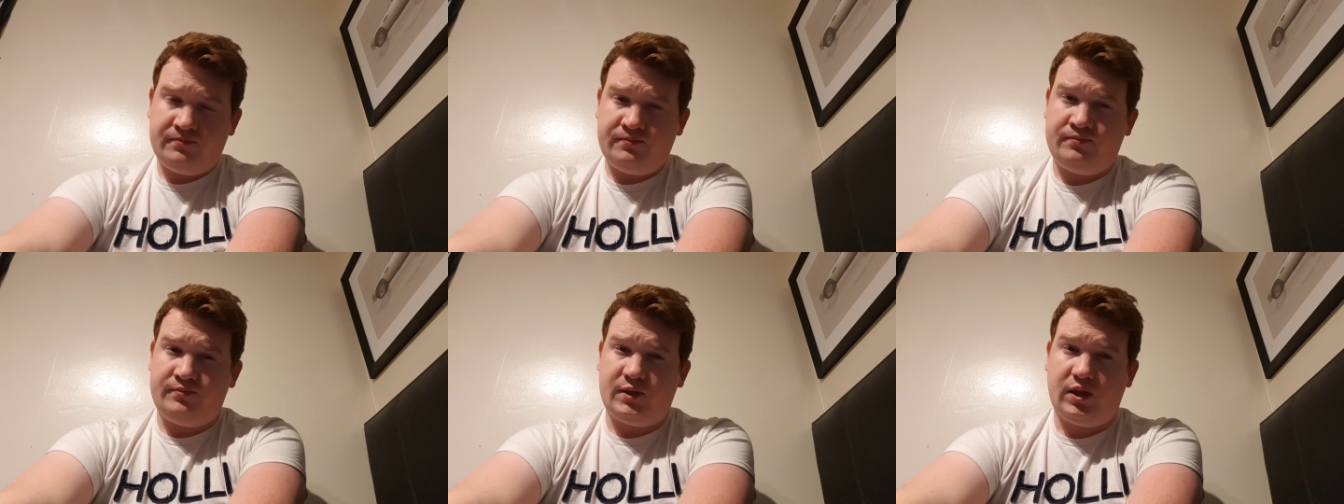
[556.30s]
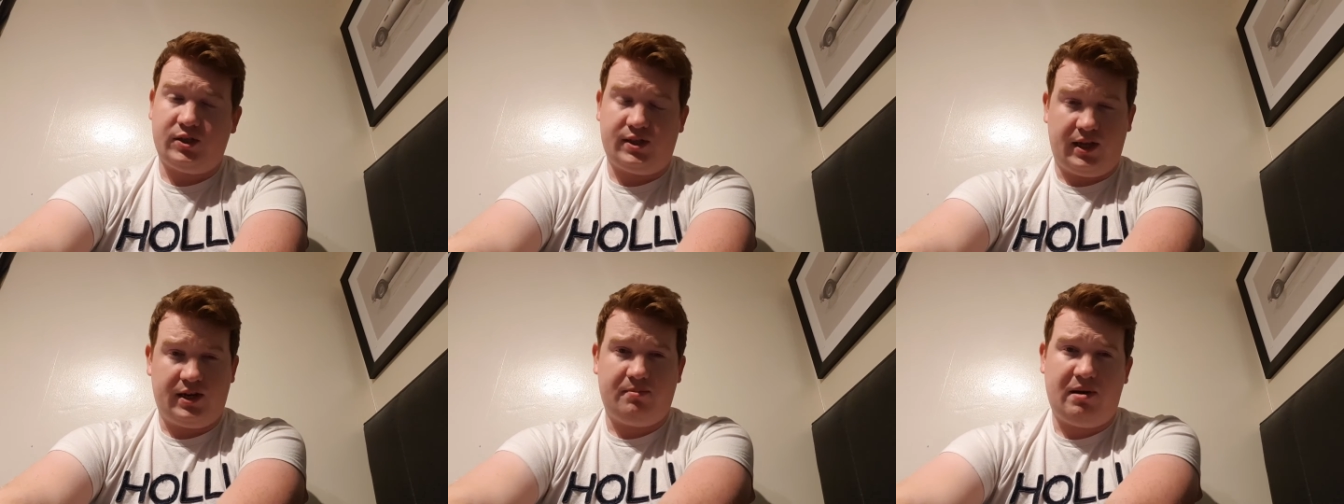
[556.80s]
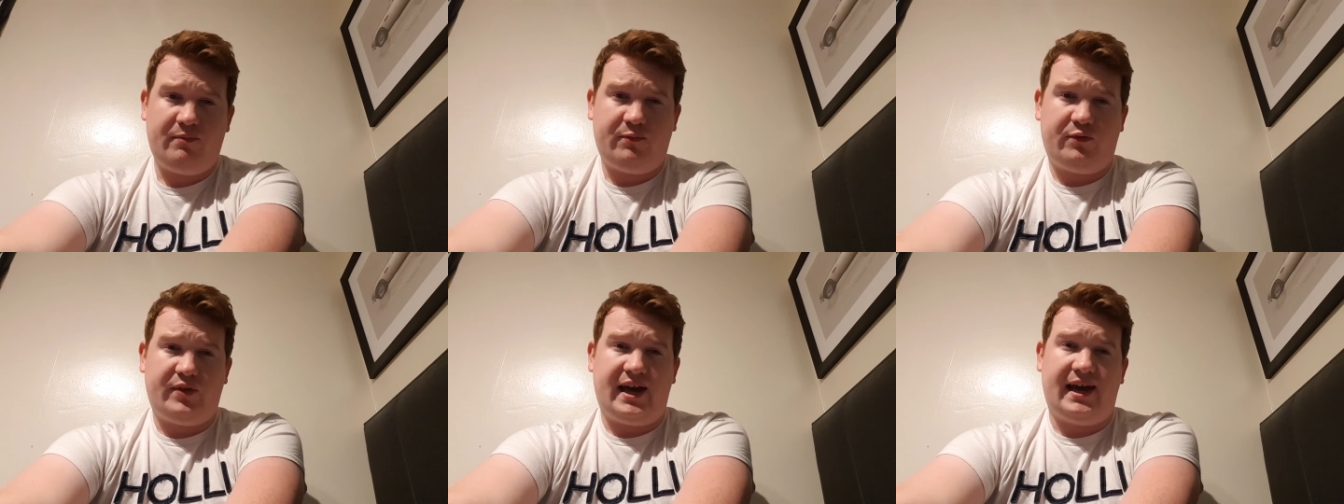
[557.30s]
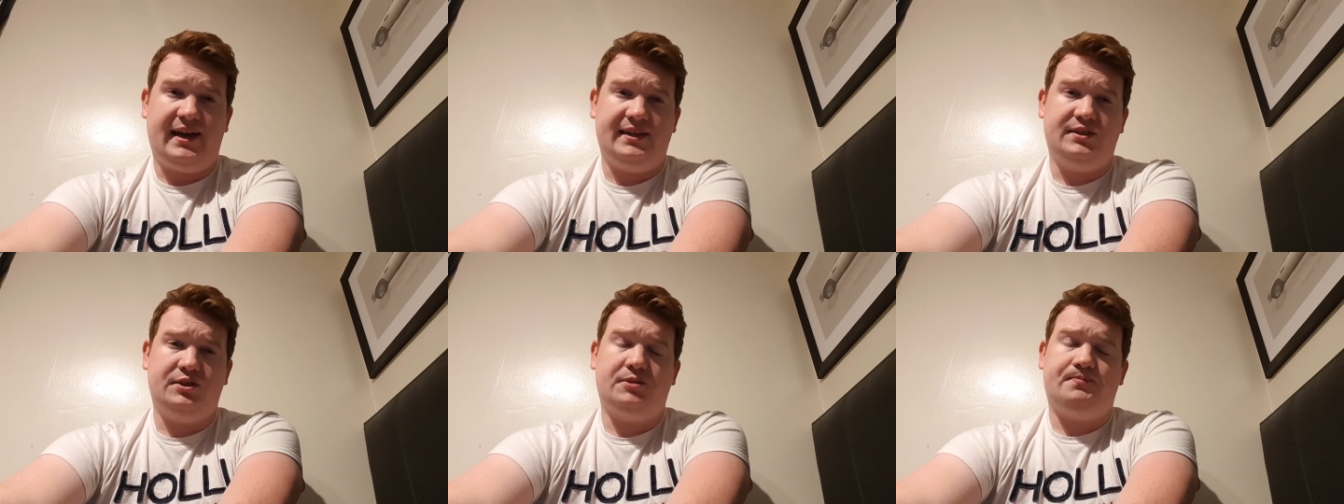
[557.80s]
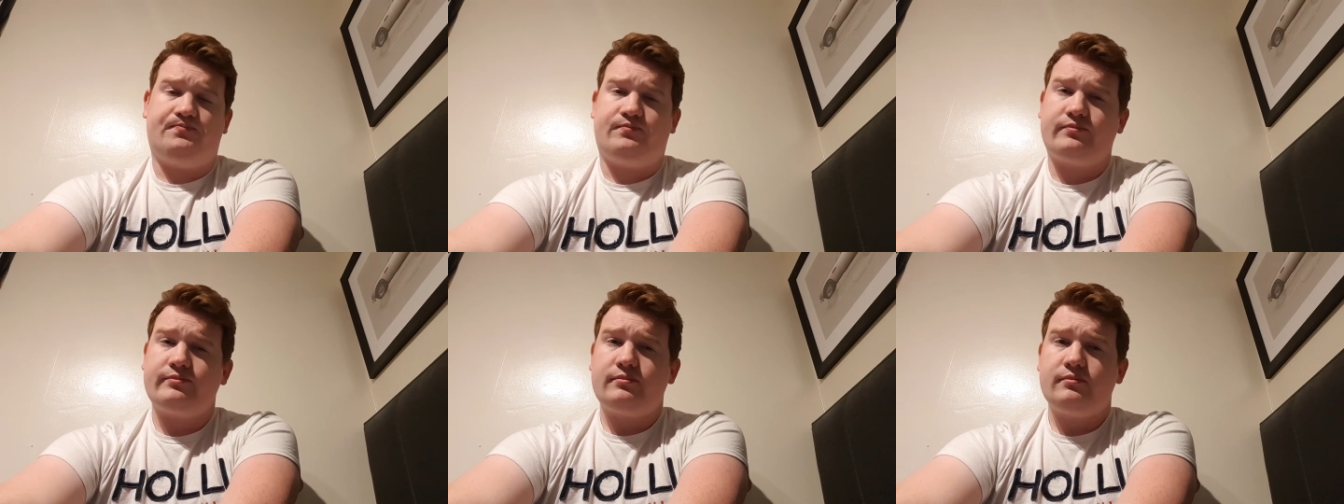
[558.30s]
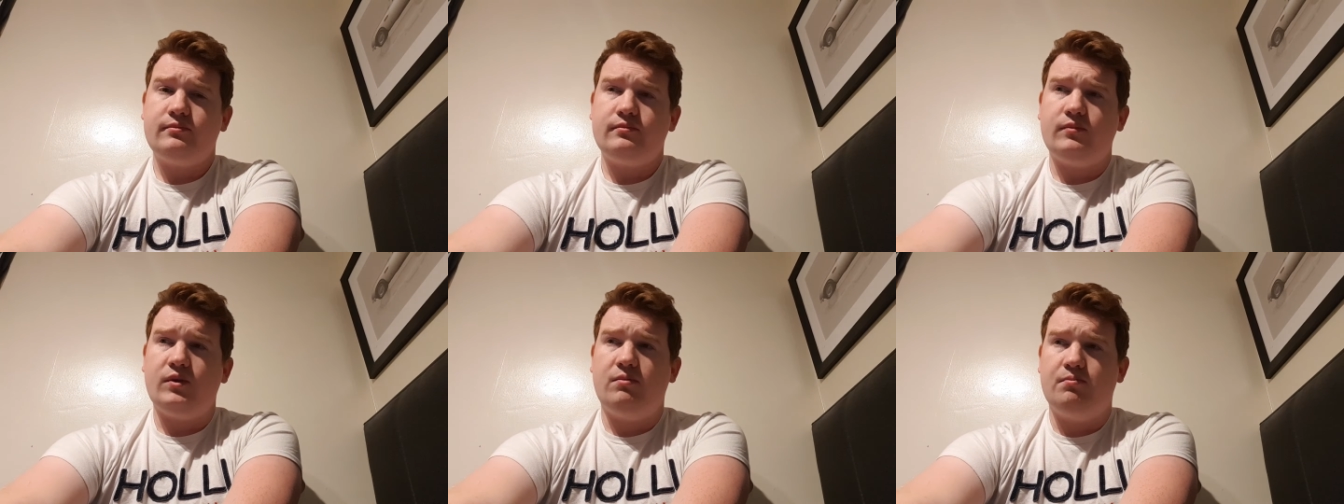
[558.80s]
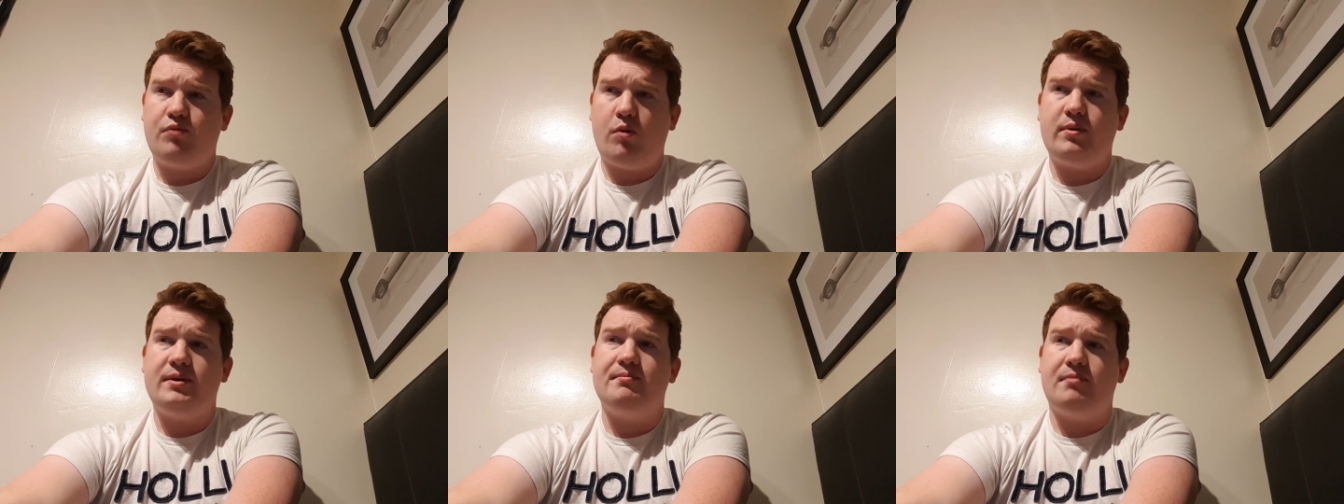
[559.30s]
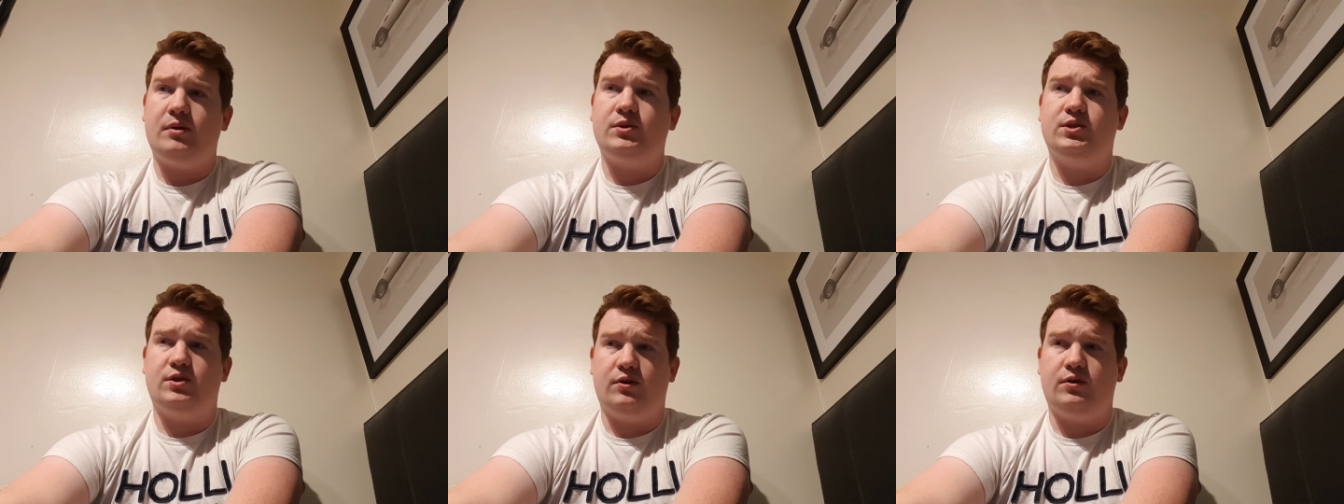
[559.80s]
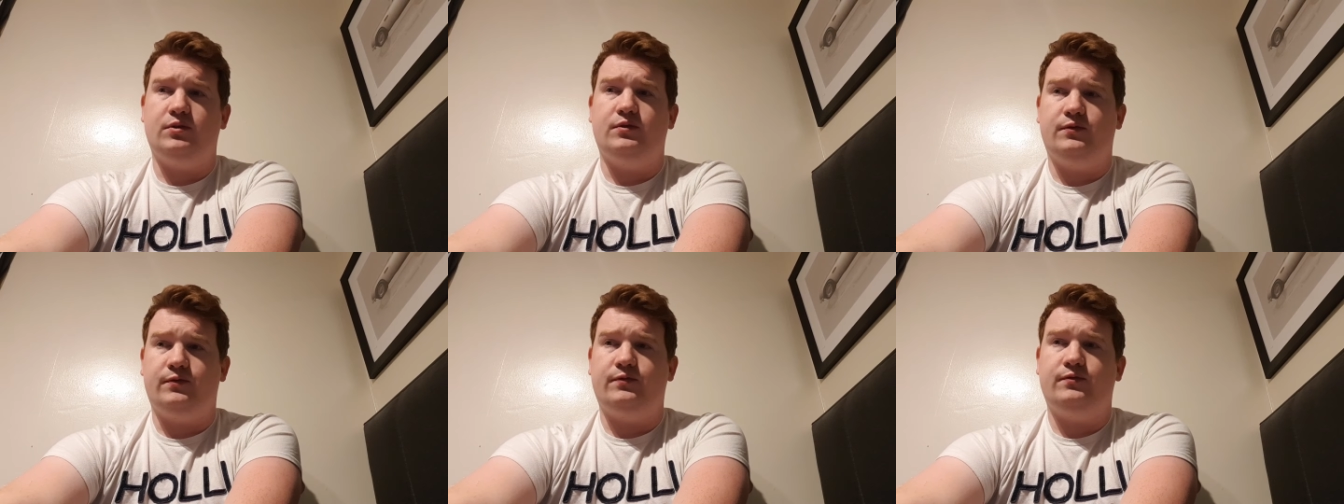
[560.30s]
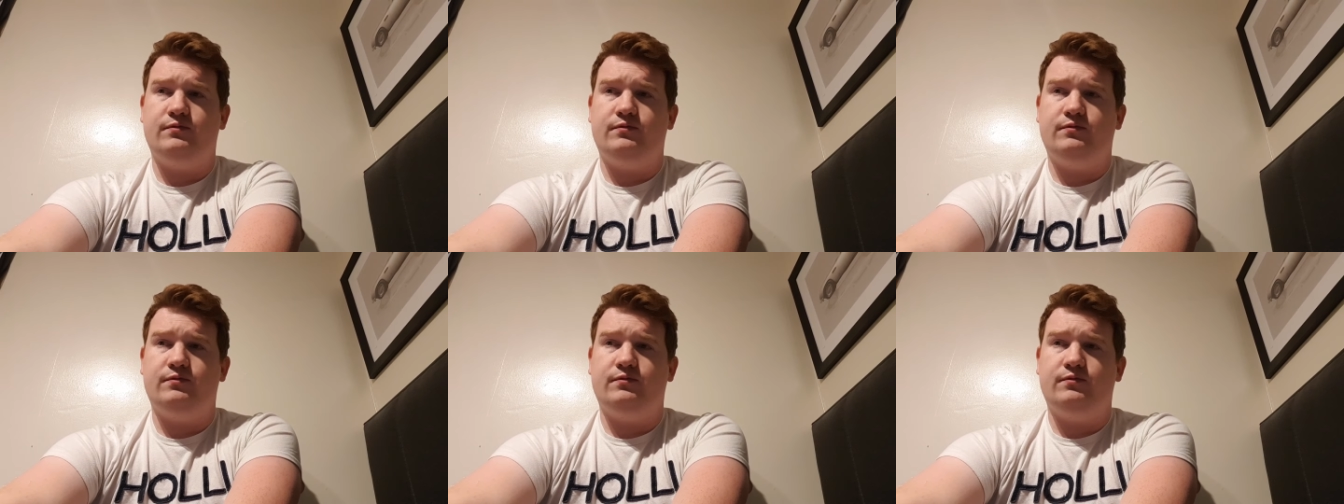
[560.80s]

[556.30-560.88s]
Lost Thunder month and probably most of